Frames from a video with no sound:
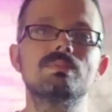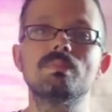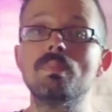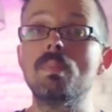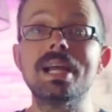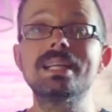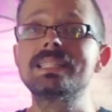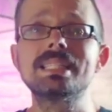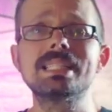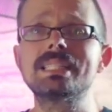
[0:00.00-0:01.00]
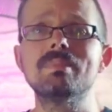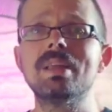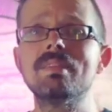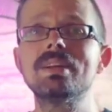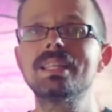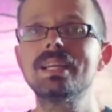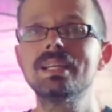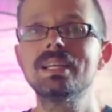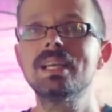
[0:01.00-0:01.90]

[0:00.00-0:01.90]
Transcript: mic system and everything,